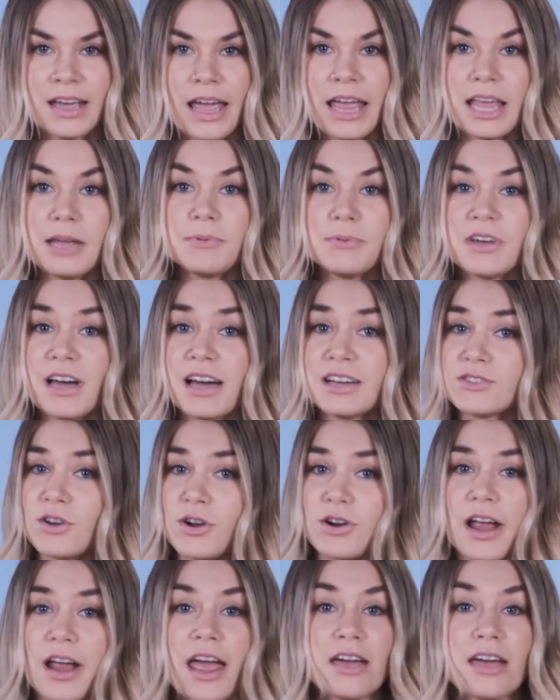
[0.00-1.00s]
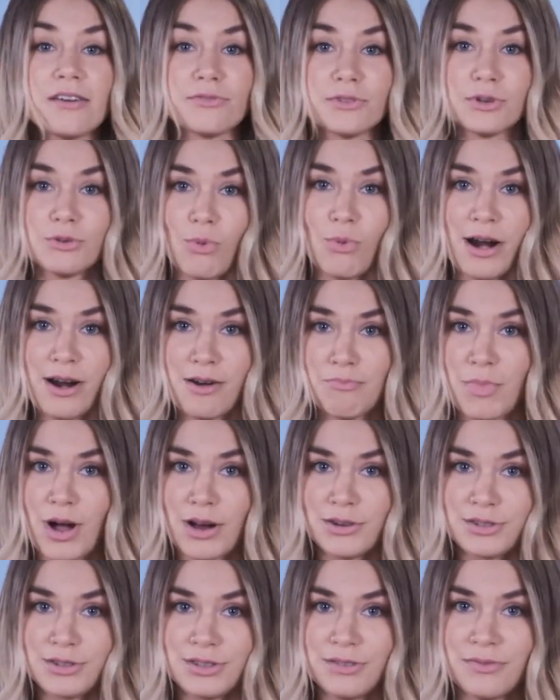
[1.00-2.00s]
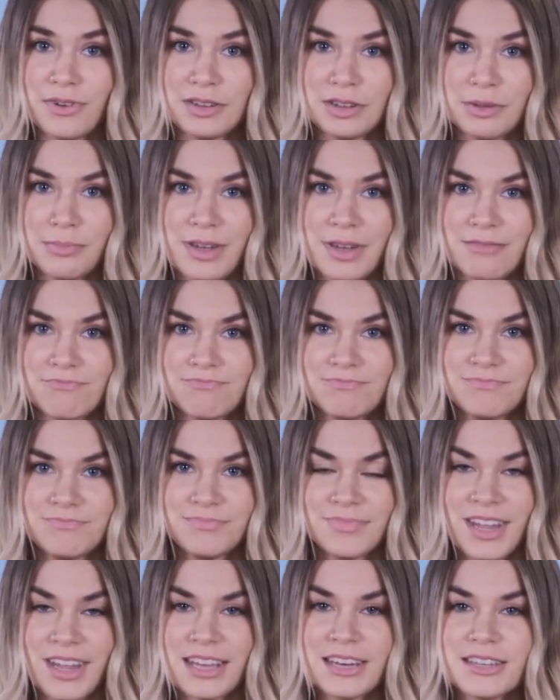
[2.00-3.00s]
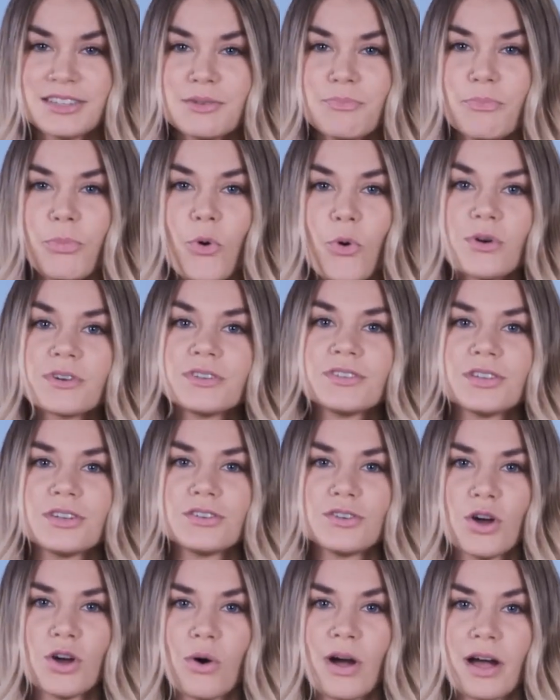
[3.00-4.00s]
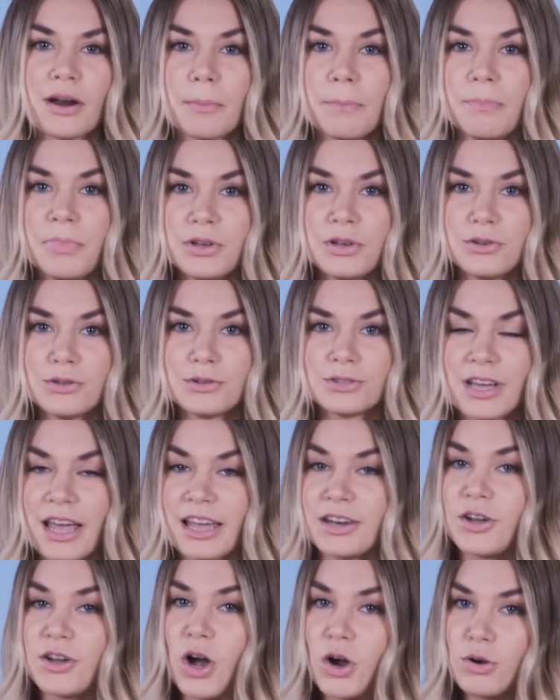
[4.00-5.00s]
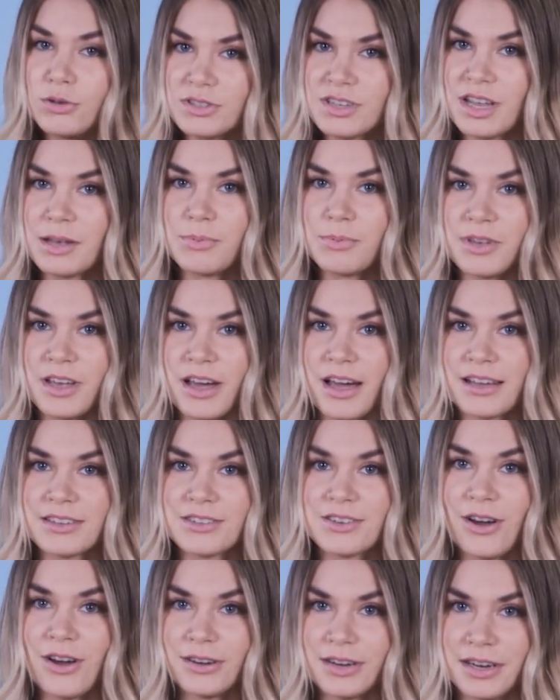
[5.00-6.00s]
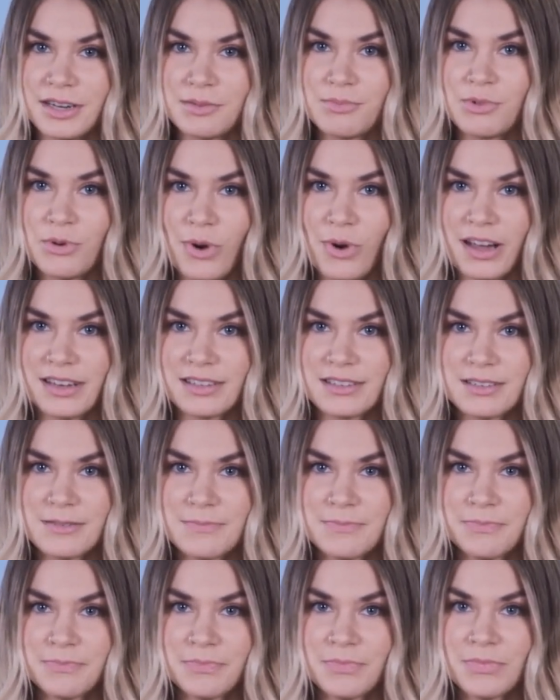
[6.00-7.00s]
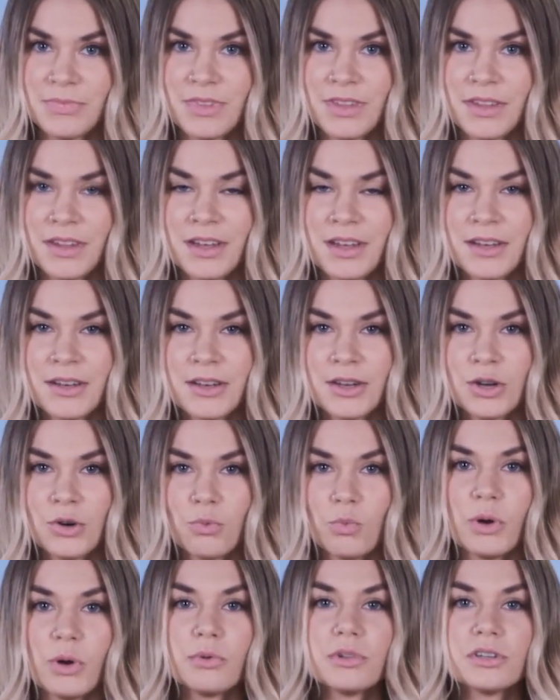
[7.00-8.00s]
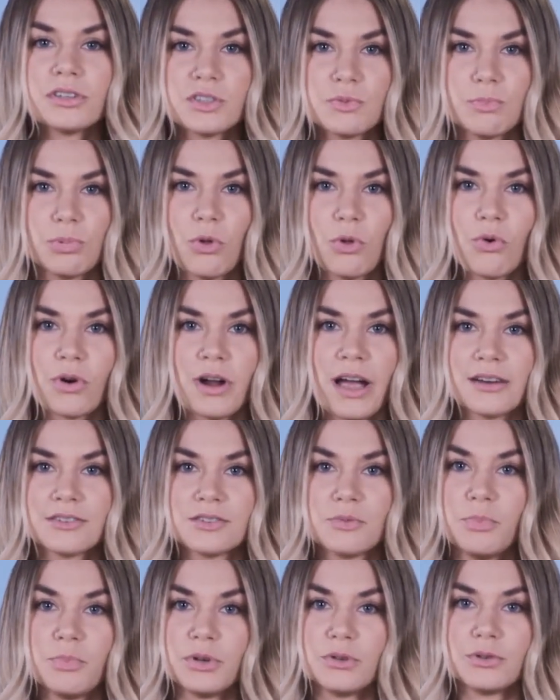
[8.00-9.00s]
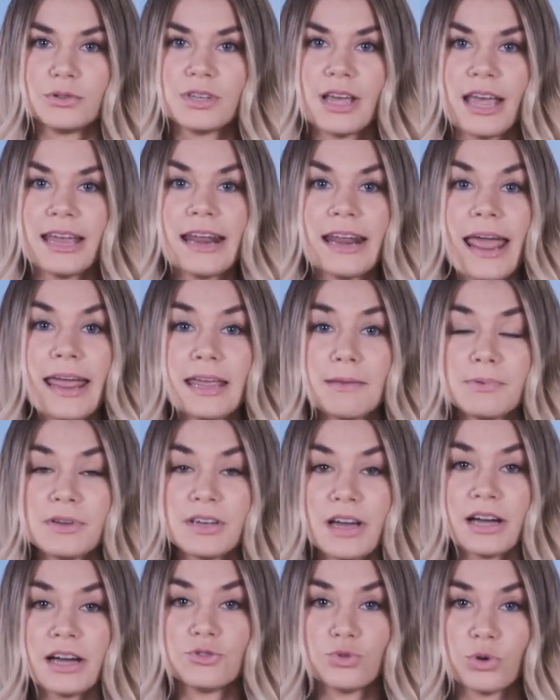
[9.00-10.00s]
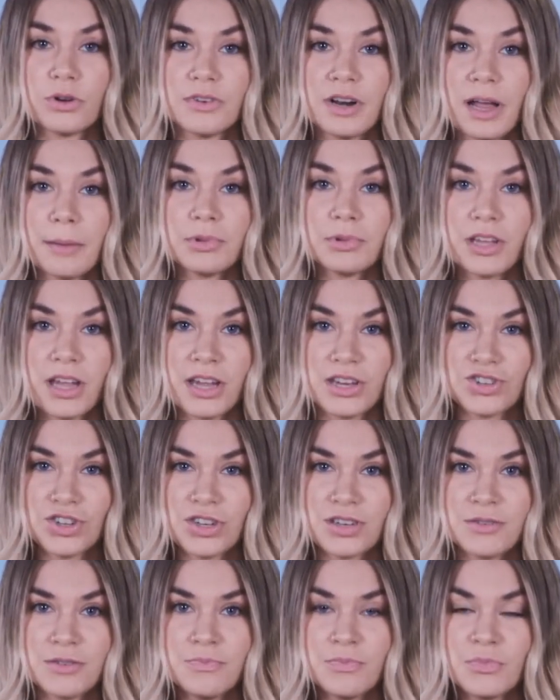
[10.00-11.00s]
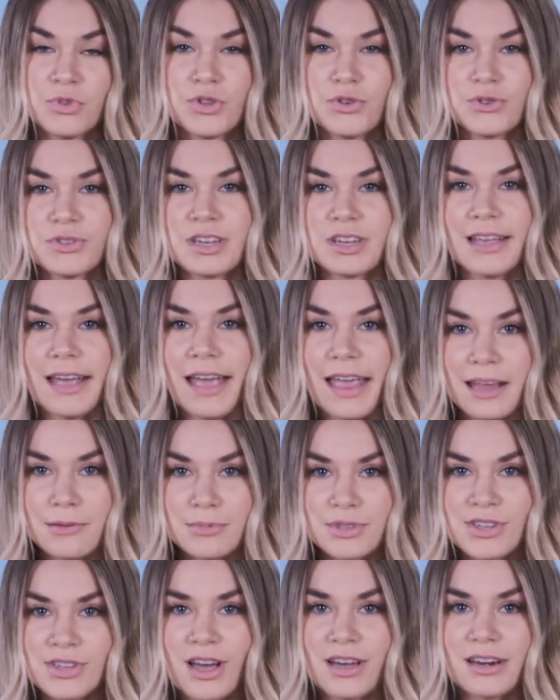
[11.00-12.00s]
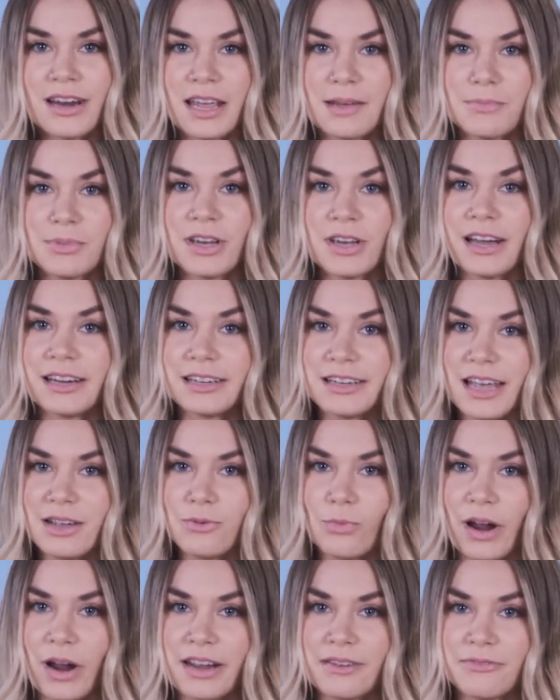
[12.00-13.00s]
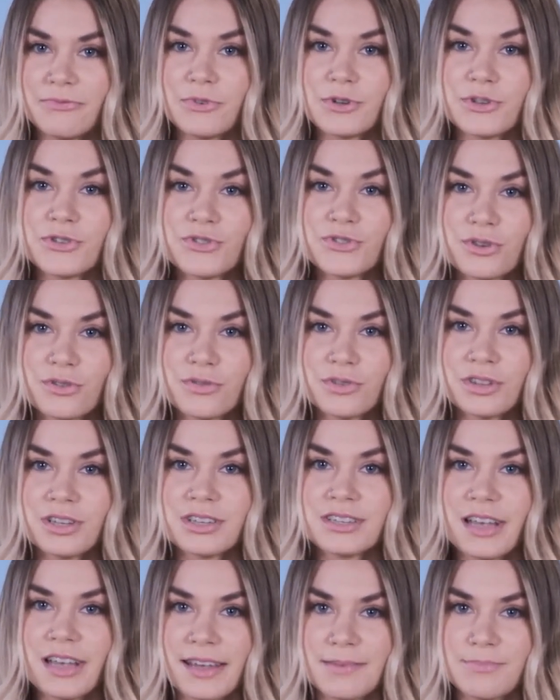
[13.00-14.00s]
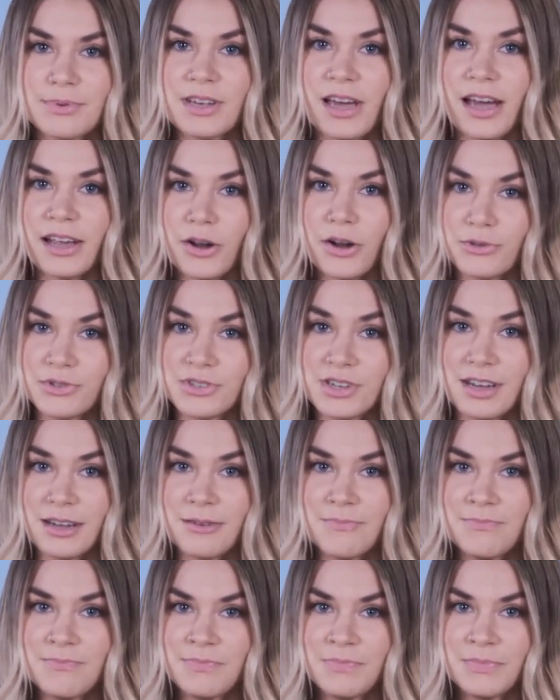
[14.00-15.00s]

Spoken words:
APIs are everywhere in modern development, and it's important to know how to build and host APIs on AWS. We will explore how to build an API-driven application using Amazon API Gateway for serverless API hosting,